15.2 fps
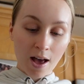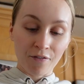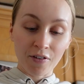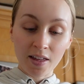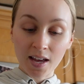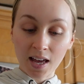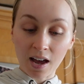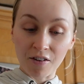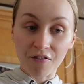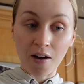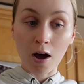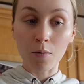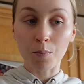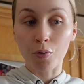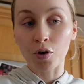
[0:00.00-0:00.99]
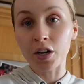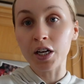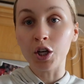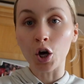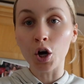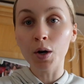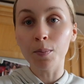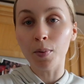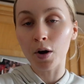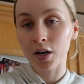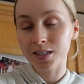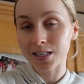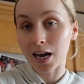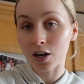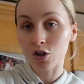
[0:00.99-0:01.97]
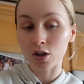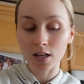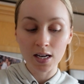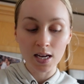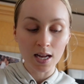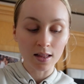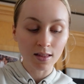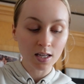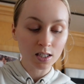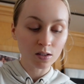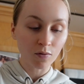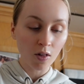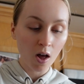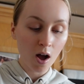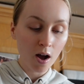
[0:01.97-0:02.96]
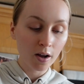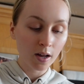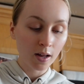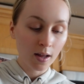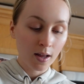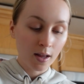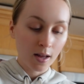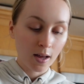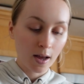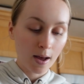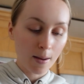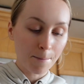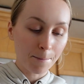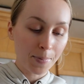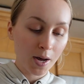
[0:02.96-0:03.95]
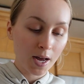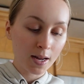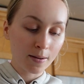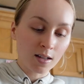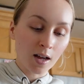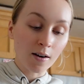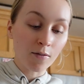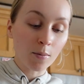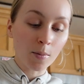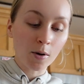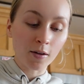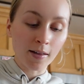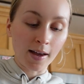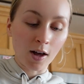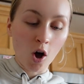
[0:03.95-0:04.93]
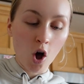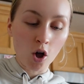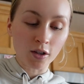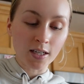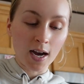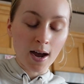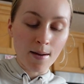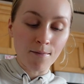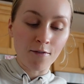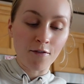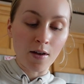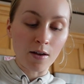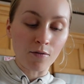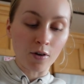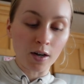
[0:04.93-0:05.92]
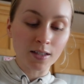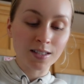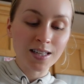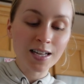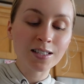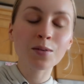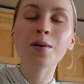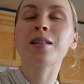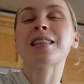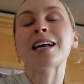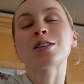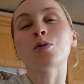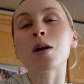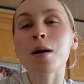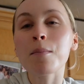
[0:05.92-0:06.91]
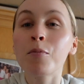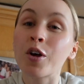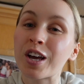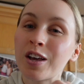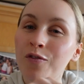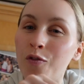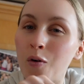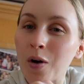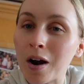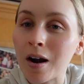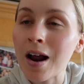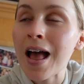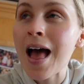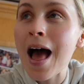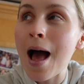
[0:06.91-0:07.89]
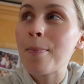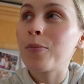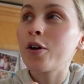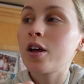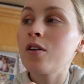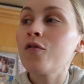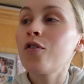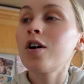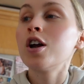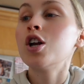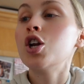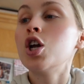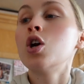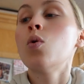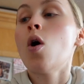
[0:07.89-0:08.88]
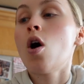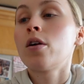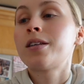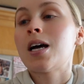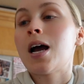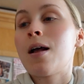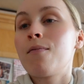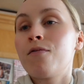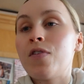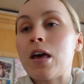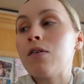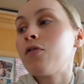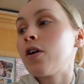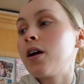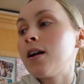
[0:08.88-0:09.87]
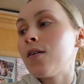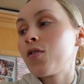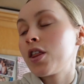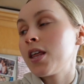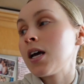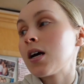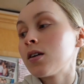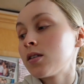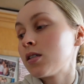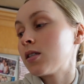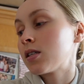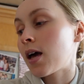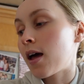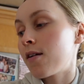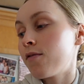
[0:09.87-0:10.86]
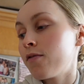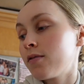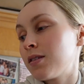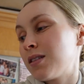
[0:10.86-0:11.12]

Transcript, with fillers: I feel like I found pretty good books actually in this vlog, but none of them are like all-time favorites. That's what I'm looking for. I'm looking for a new all-time favorite, and everything else is kind of